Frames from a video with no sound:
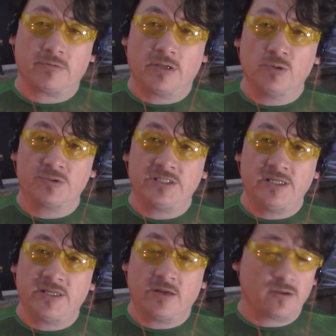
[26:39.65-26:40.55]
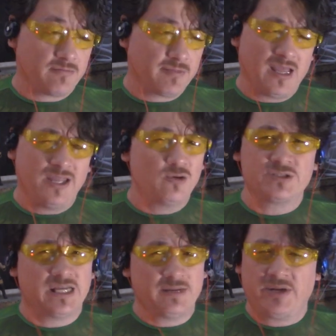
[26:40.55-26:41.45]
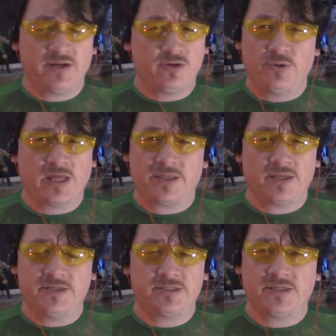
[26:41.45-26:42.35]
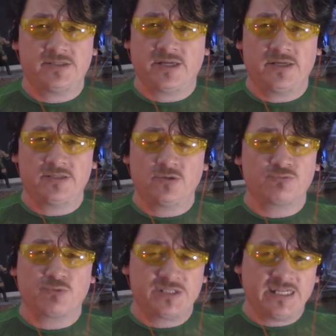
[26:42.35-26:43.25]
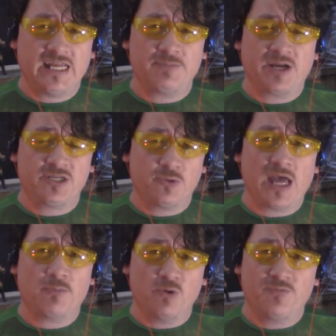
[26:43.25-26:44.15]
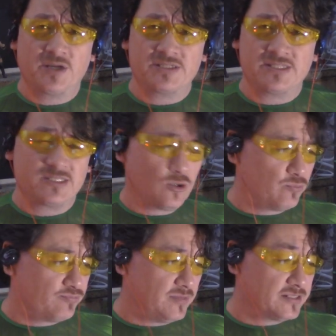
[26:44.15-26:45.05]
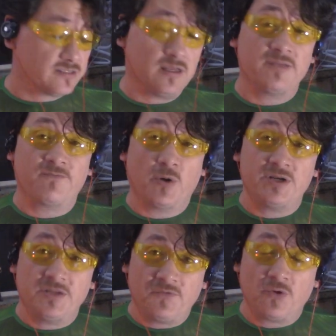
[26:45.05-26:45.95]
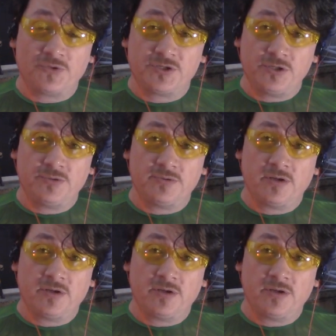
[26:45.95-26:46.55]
You don't see anybody do that these days. You don't see anybody do that move because it's very difficult to do.